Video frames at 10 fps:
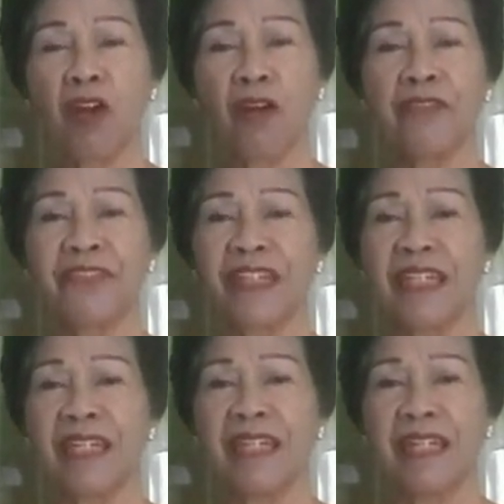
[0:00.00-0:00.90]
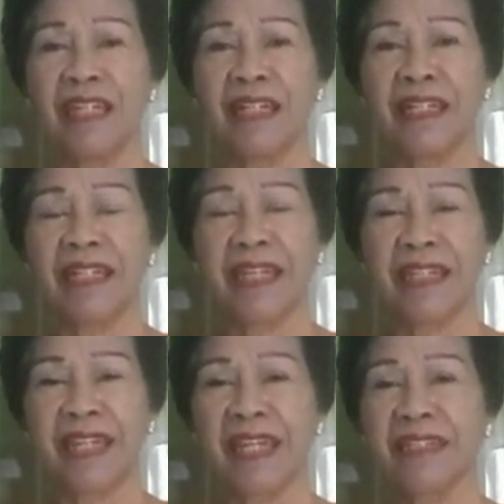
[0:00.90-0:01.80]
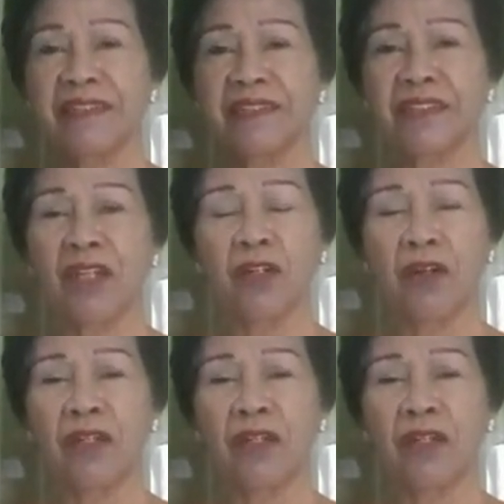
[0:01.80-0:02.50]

the coffee can enter the